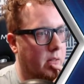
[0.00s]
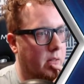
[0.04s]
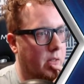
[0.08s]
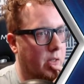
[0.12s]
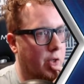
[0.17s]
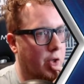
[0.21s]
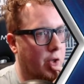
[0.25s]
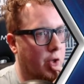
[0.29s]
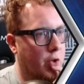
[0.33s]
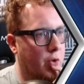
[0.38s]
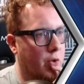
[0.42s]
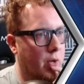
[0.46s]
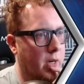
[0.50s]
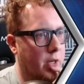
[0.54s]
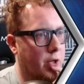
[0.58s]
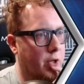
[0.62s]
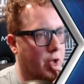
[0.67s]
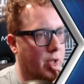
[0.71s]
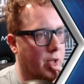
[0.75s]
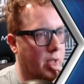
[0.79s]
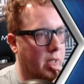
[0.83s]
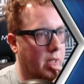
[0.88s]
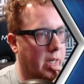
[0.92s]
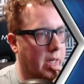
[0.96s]

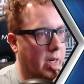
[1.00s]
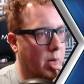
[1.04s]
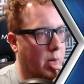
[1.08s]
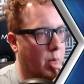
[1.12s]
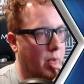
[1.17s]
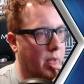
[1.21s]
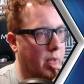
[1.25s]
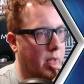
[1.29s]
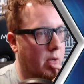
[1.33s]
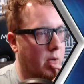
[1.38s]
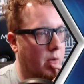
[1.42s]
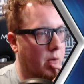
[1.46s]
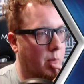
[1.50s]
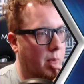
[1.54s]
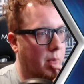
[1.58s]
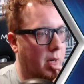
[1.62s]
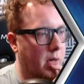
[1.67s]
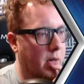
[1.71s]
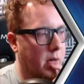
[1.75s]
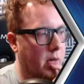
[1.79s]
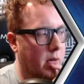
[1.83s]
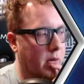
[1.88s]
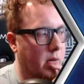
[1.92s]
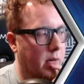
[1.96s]
Destruction deck with
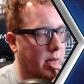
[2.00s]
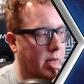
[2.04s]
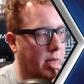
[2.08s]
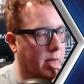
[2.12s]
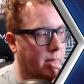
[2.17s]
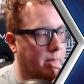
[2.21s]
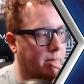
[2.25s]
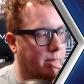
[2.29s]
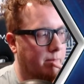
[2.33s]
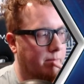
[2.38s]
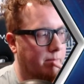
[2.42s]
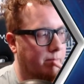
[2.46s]
Killmonger in it.